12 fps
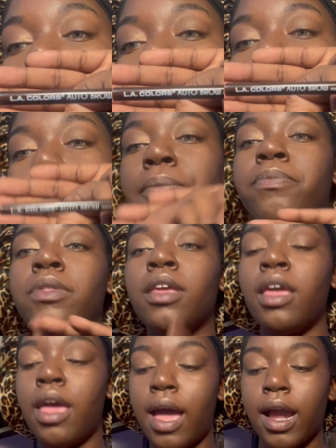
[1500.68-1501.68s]
Brow.
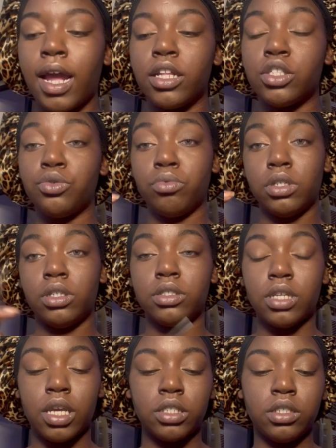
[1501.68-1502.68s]
I got two of
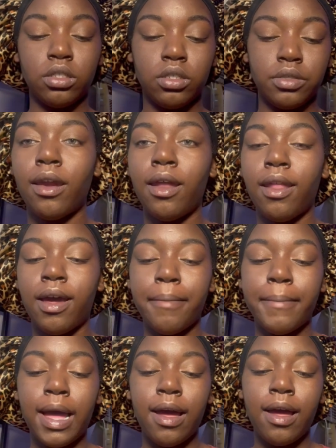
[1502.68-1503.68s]
these actually. And I line
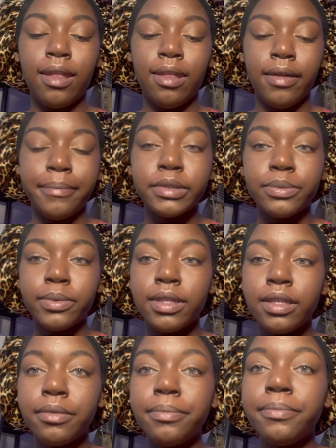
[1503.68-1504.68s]
my lips with
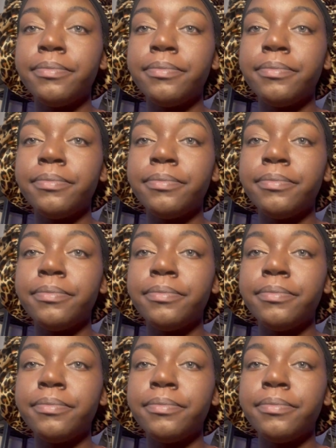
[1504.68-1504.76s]
them